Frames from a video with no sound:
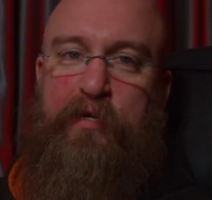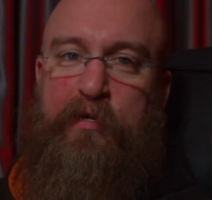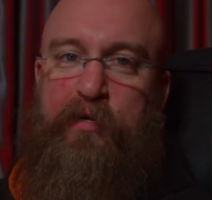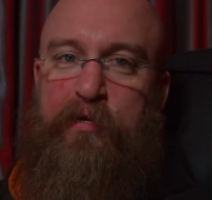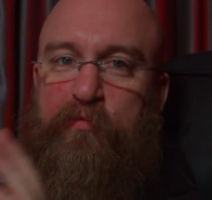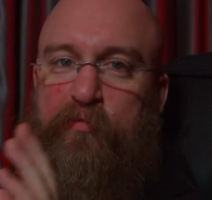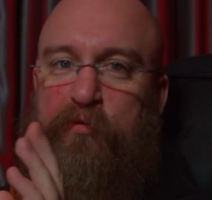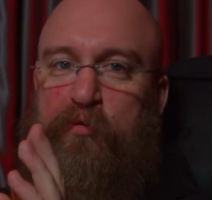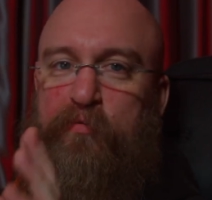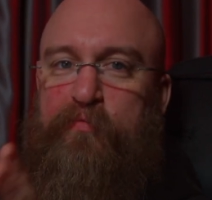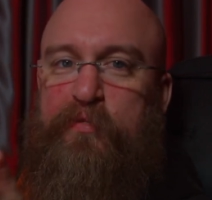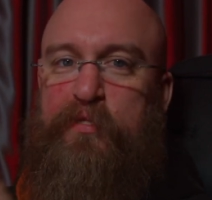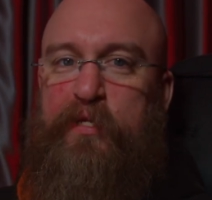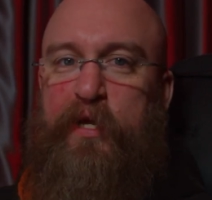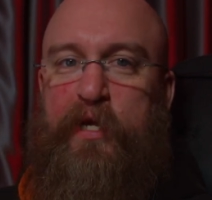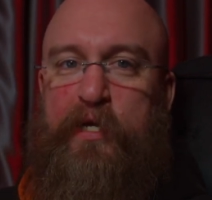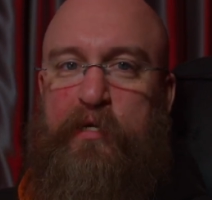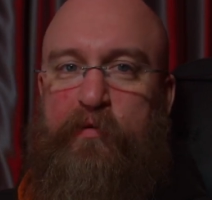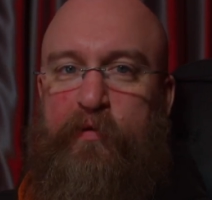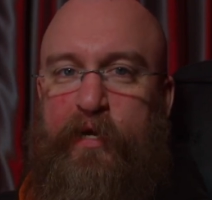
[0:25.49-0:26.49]
Her room's
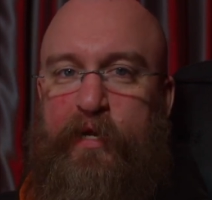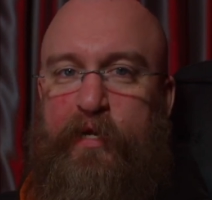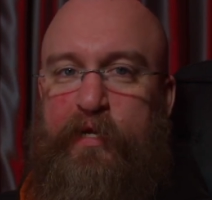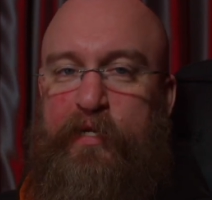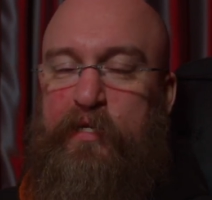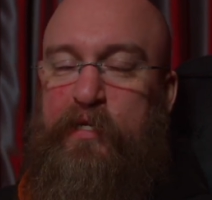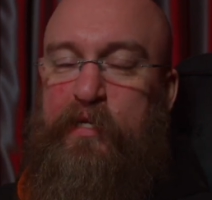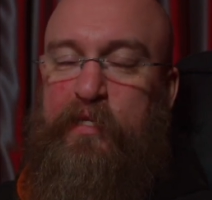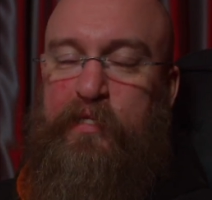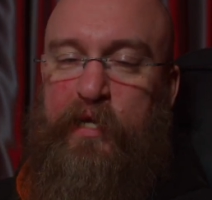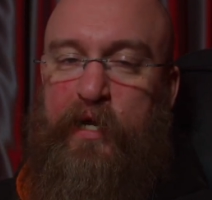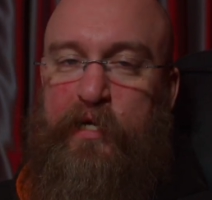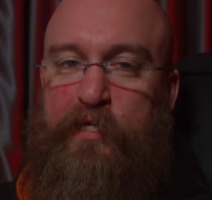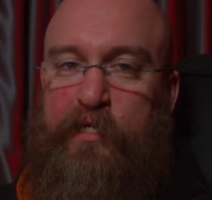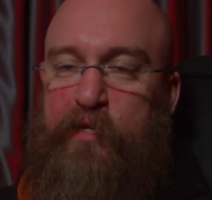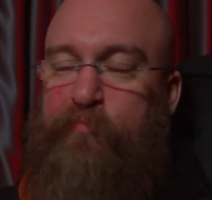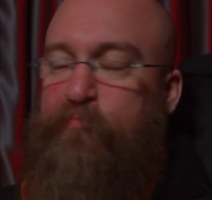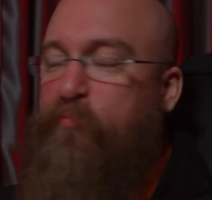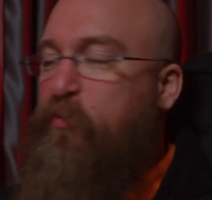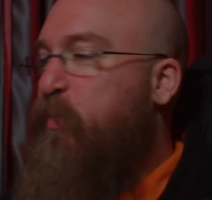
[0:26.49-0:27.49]
decorated. It's
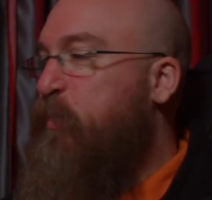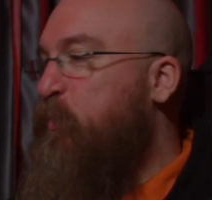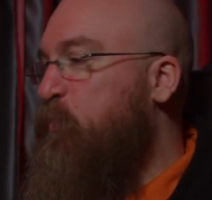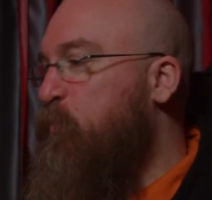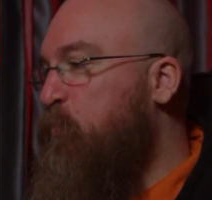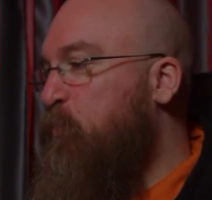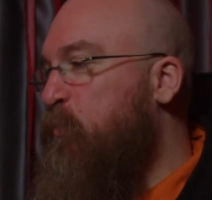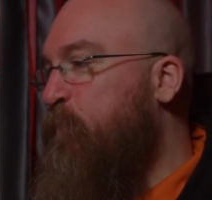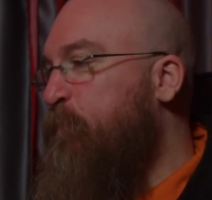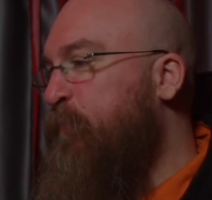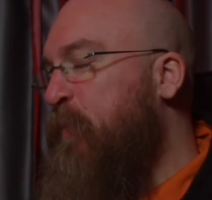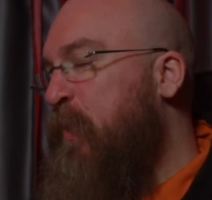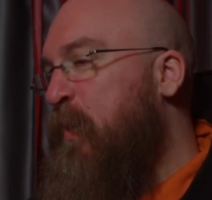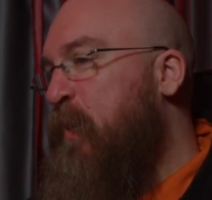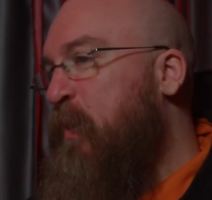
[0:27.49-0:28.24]
actually pretty cool.